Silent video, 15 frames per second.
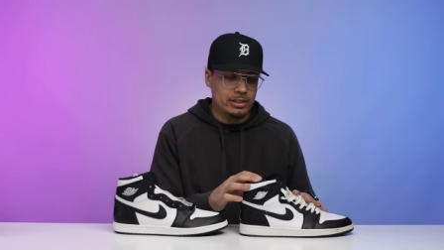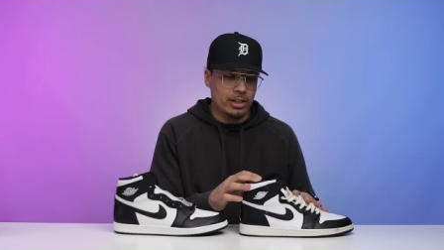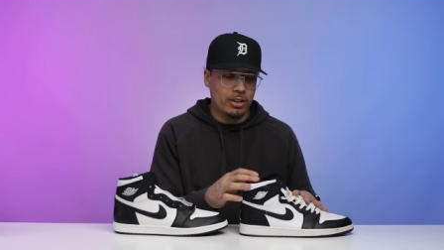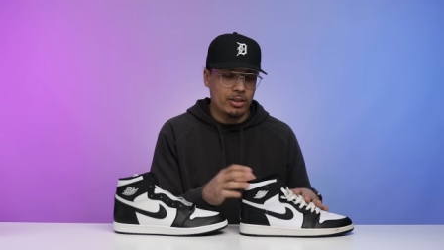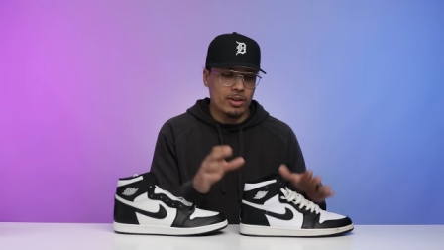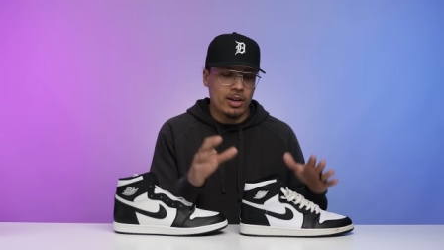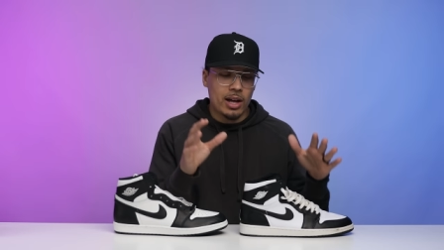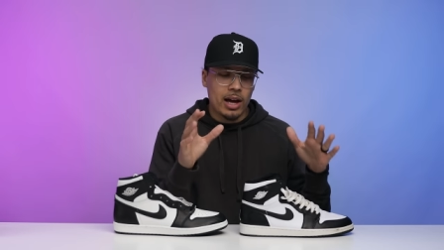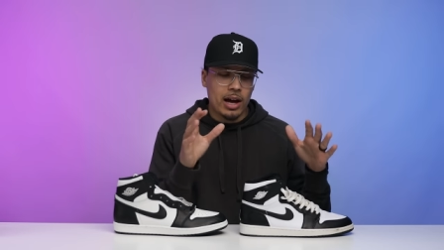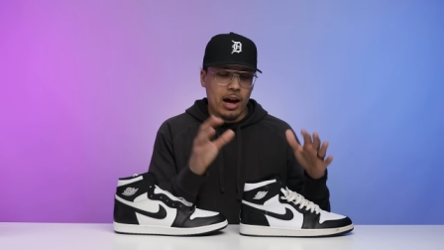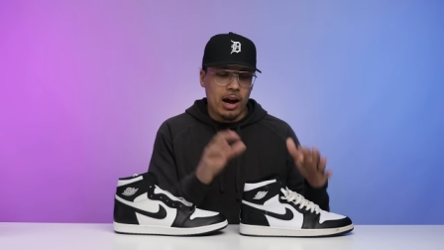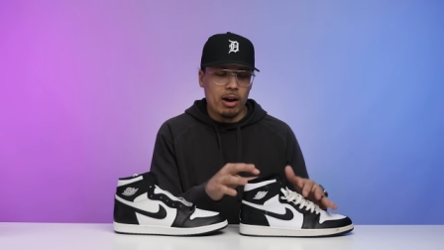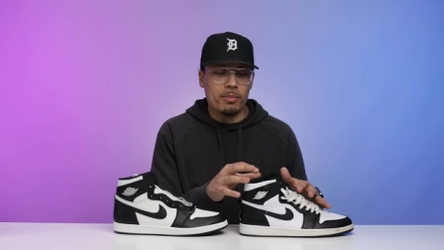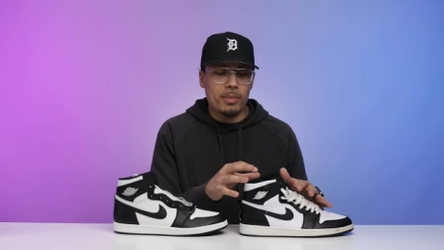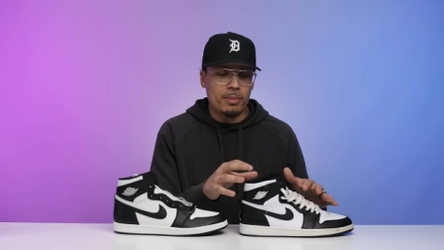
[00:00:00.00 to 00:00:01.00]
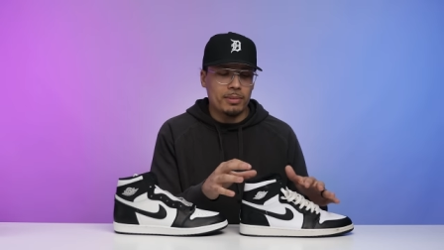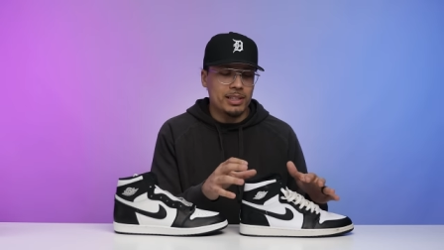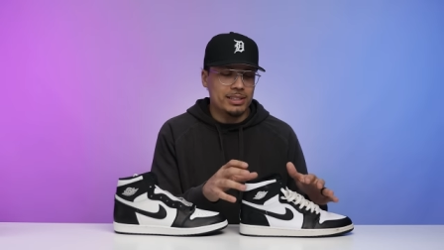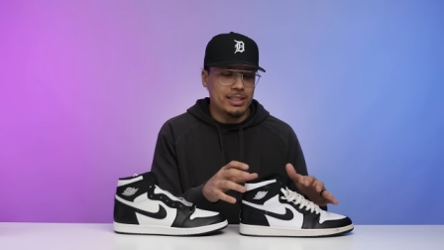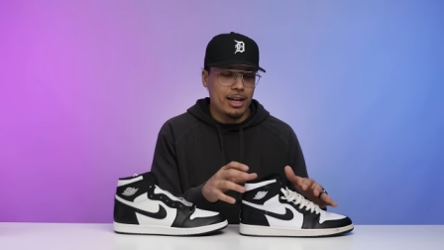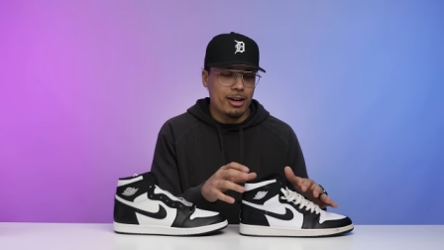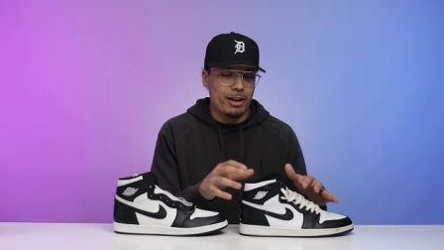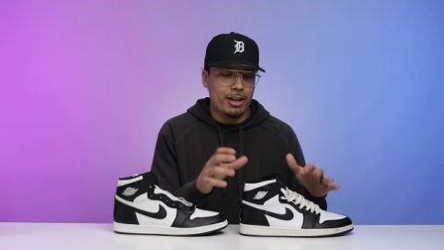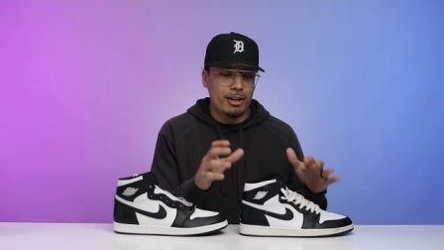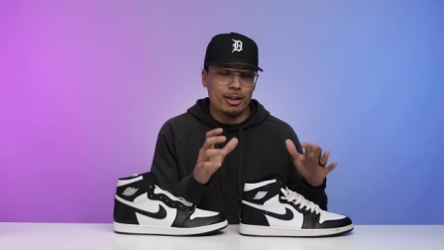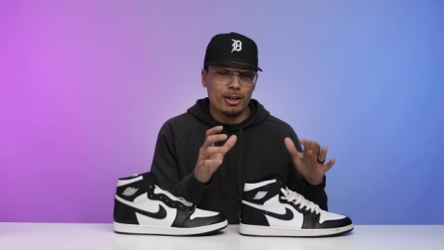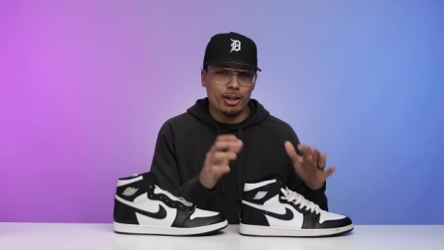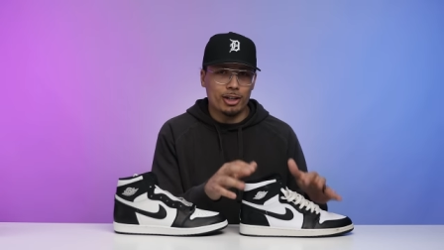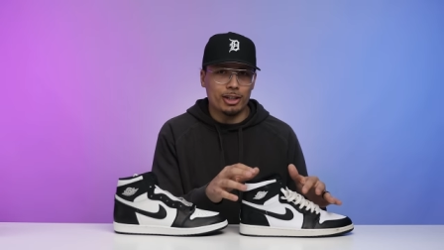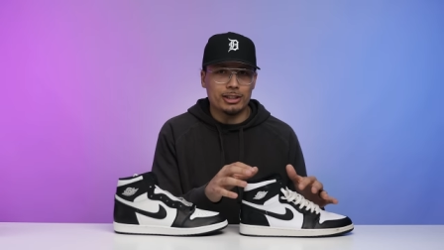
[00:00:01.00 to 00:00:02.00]
So I remember this era,
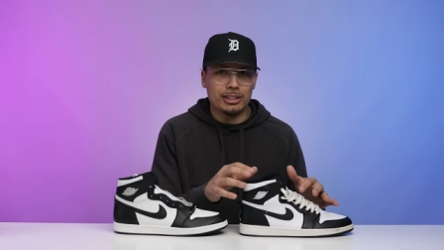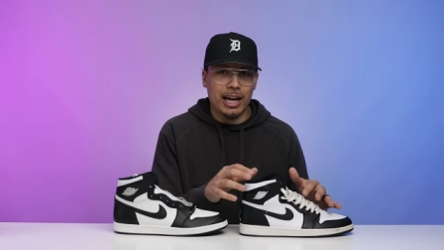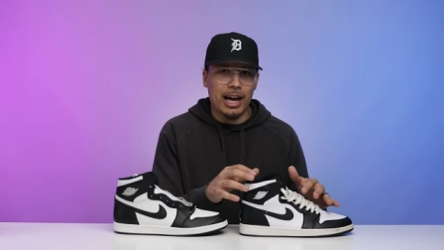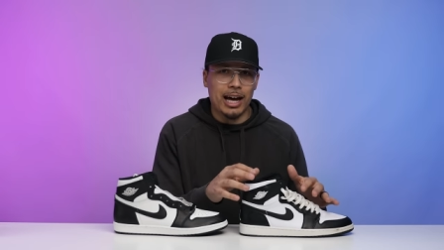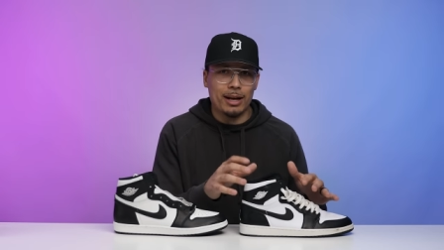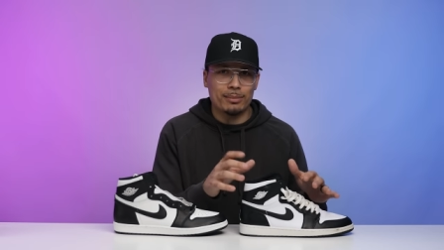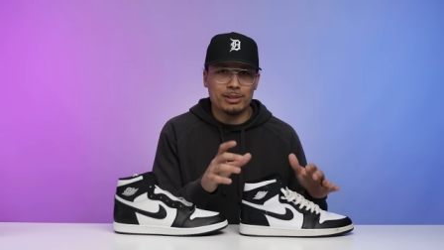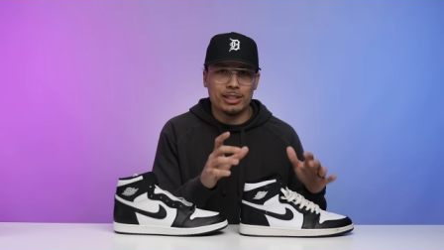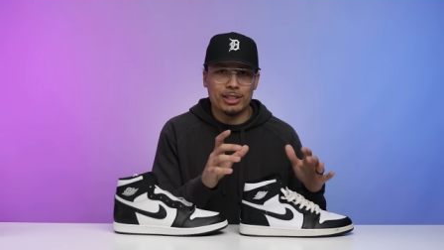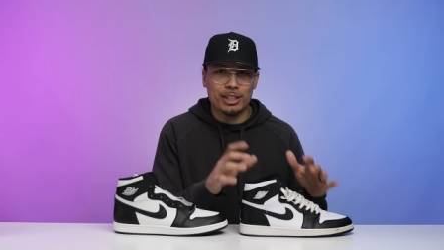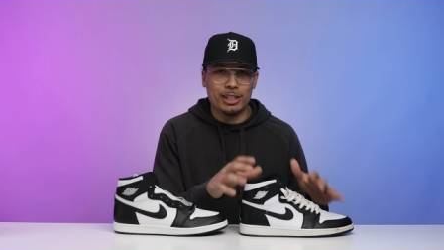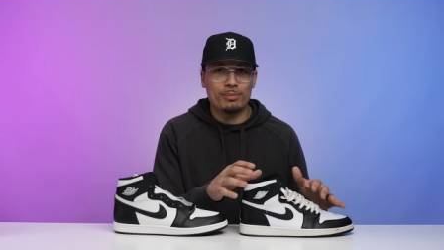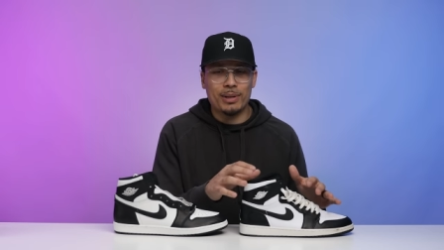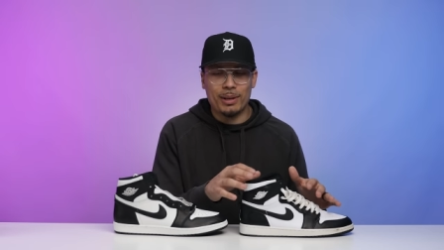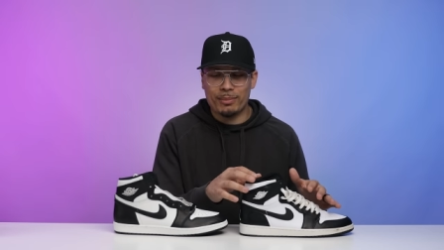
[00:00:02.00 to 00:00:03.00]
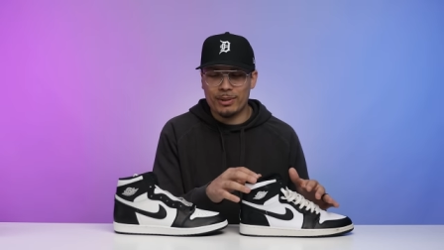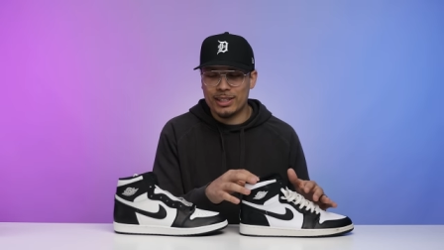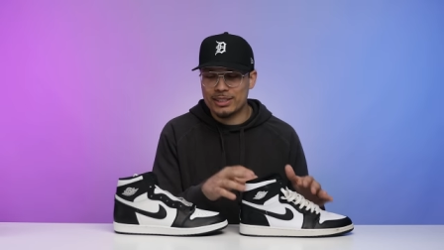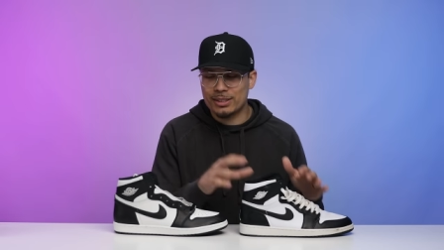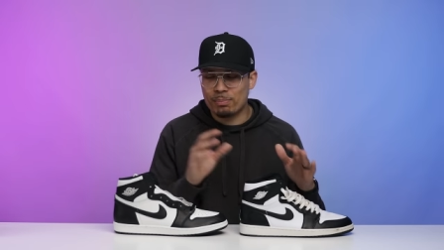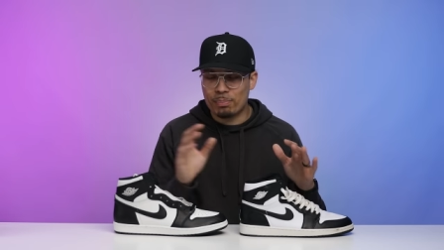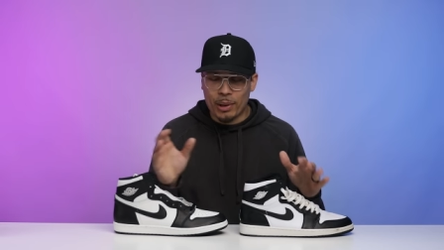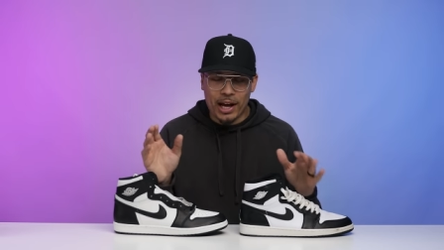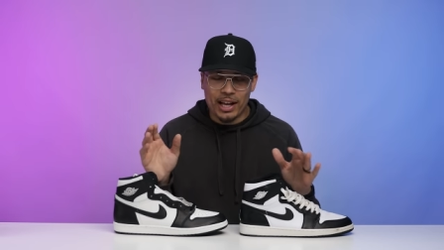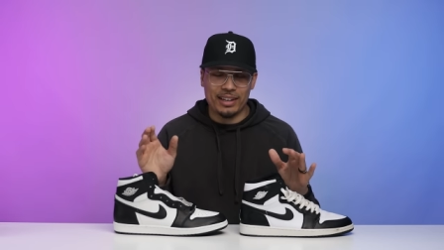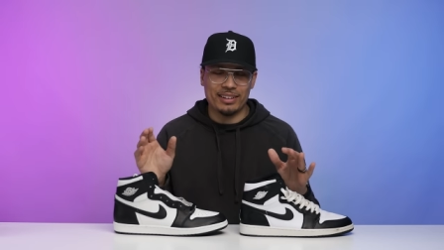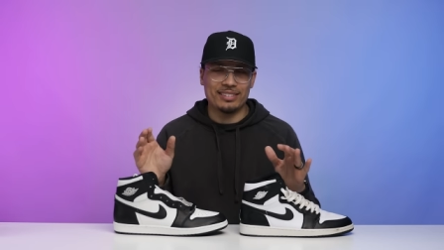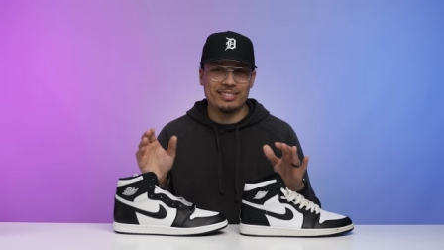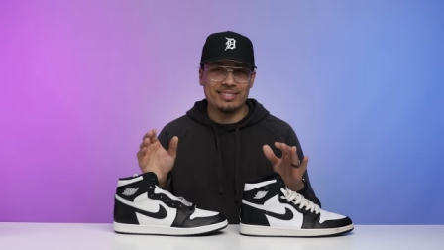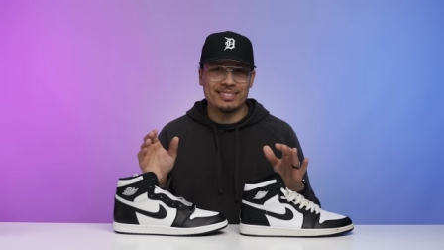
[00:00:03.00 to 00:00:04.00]
good times, good memories,
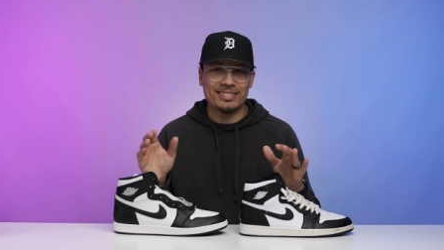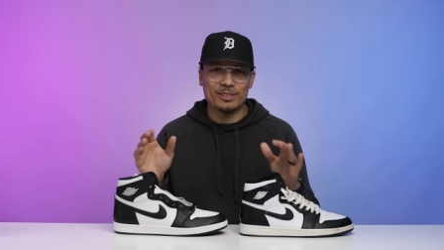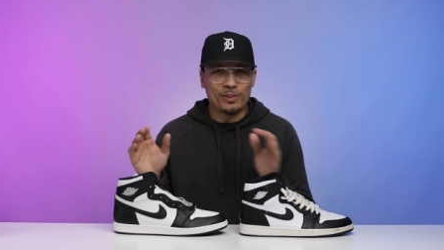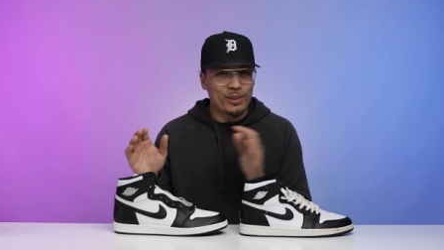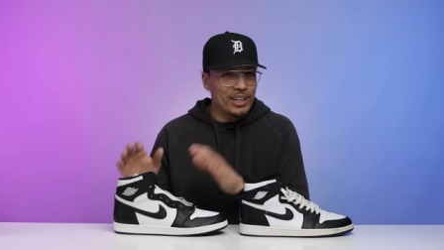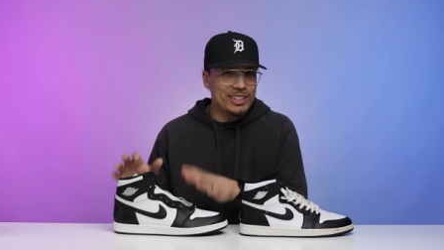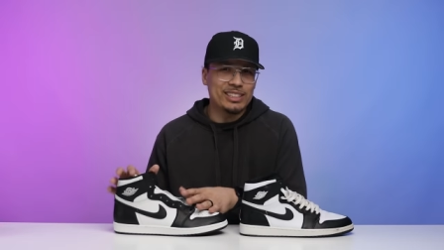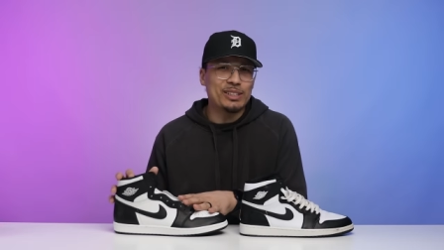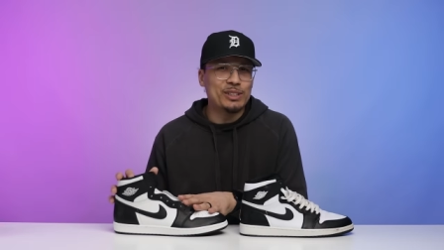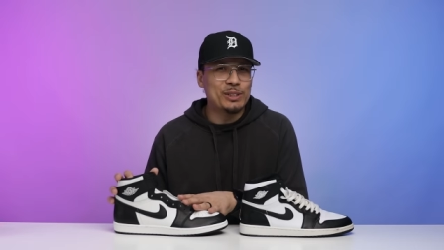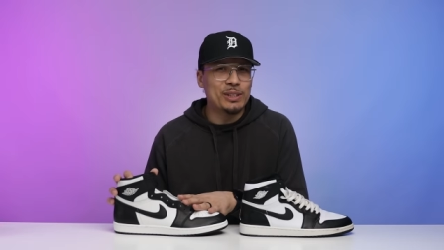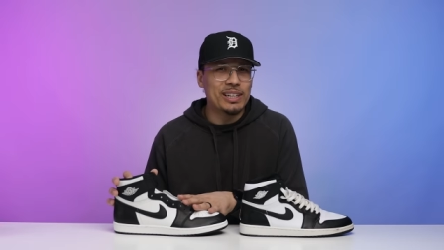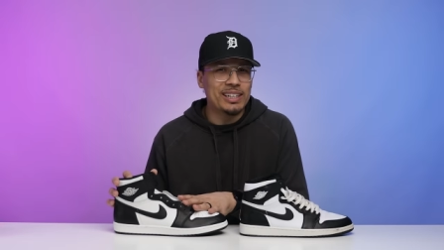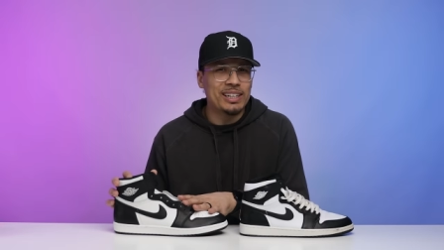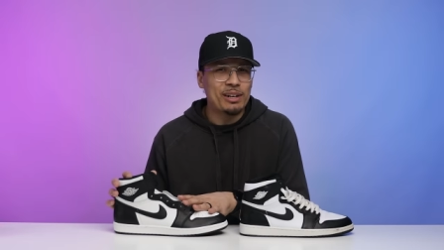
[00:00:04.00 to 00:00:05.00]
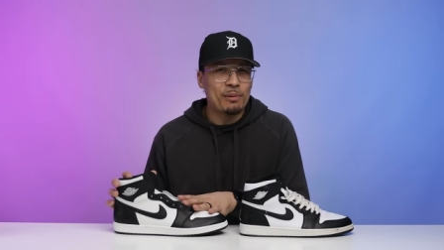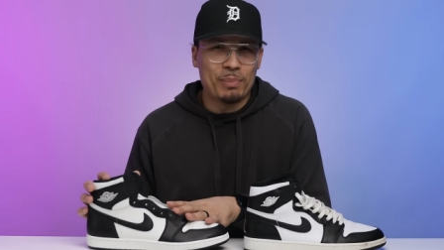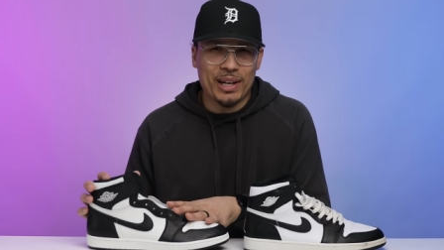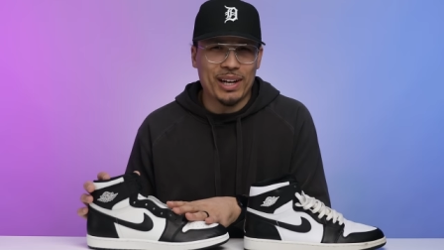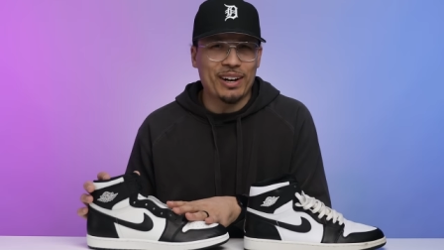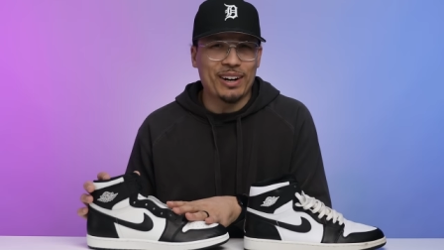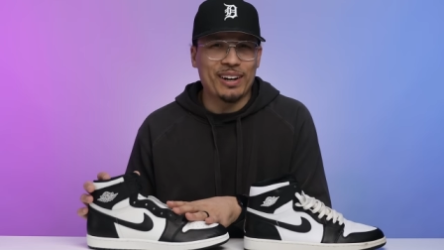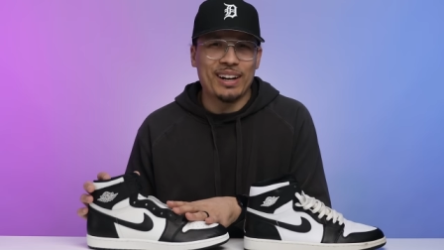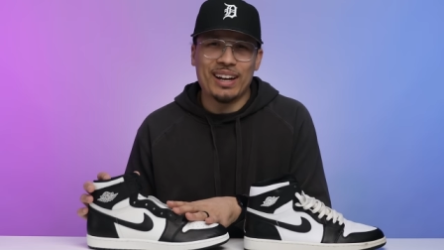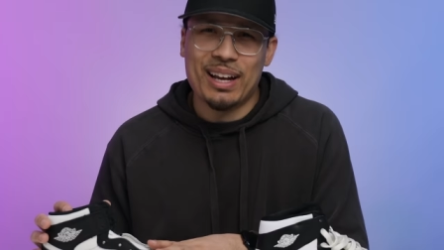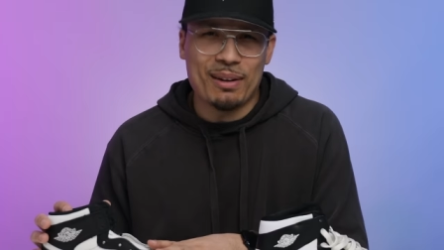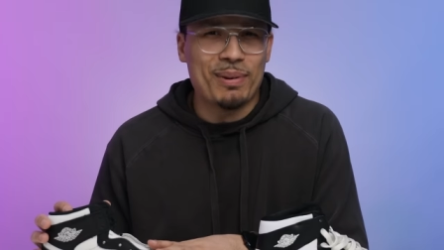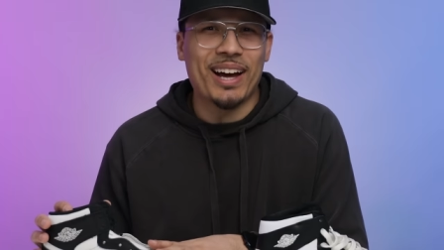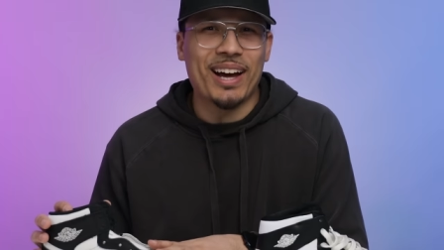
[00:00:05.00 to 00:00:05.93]
but we're on to newer, bigger, and